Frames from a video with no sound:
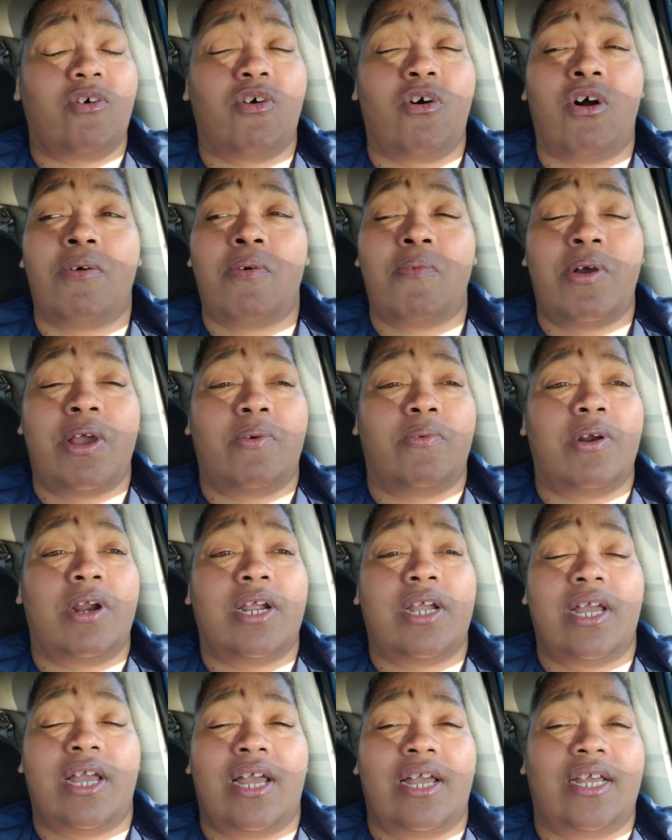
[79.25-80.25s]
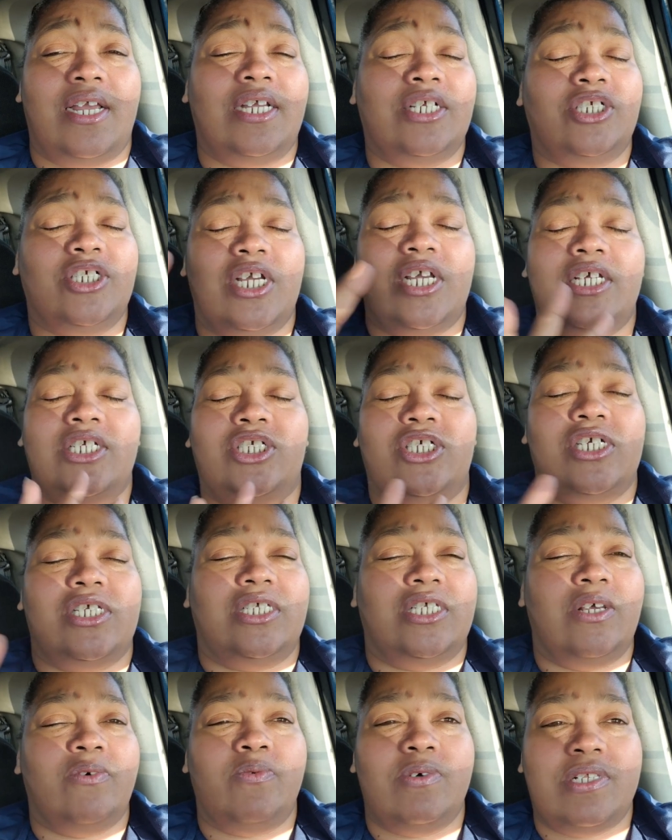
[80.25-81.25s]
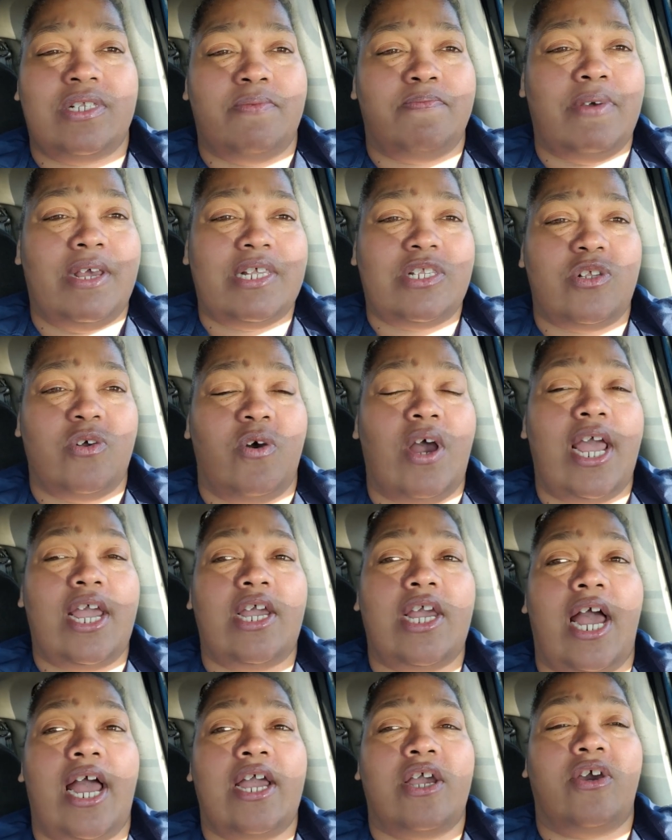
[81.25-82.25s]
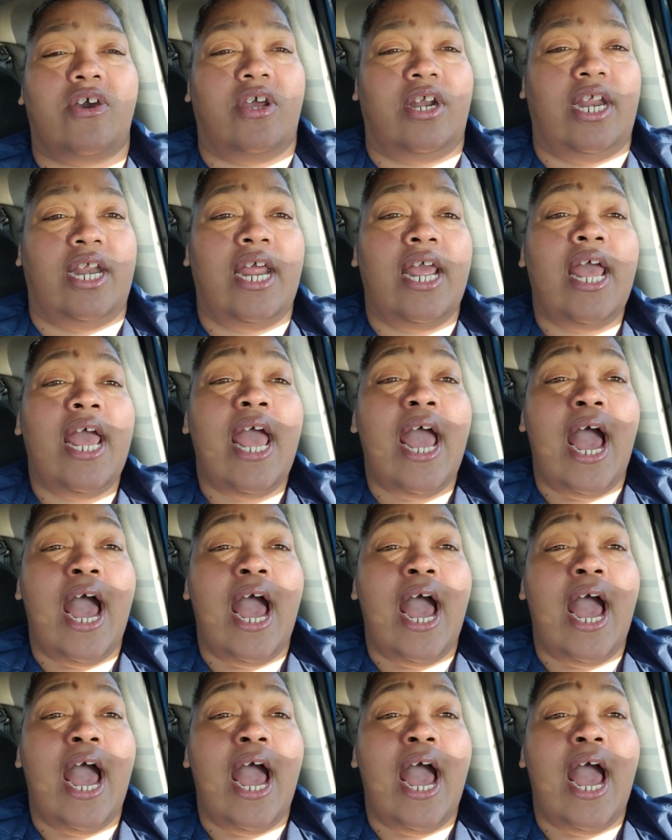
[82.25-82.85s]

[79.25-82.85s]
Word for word: on way work uh, it, it, just it was a mess so i i couldn't